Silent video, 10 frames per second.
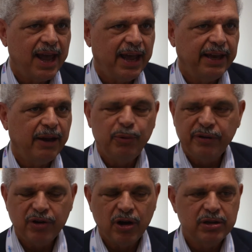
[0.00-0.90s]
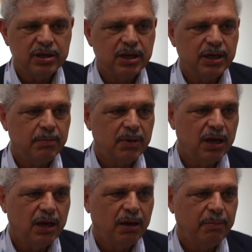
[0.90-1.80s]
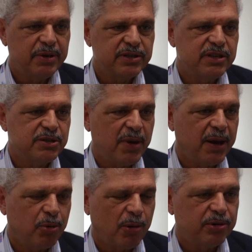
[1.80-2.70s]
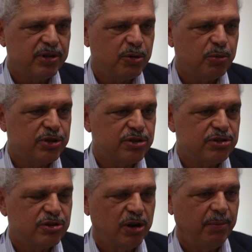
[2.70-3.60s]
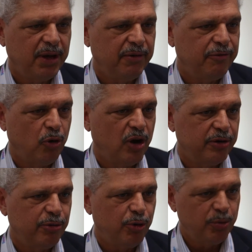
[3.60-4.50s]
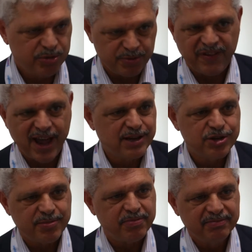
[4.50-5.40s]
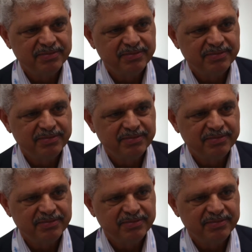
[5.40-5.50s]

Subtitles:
And then we've got a Business Bay property, which is going to be a 400 rooms flagship.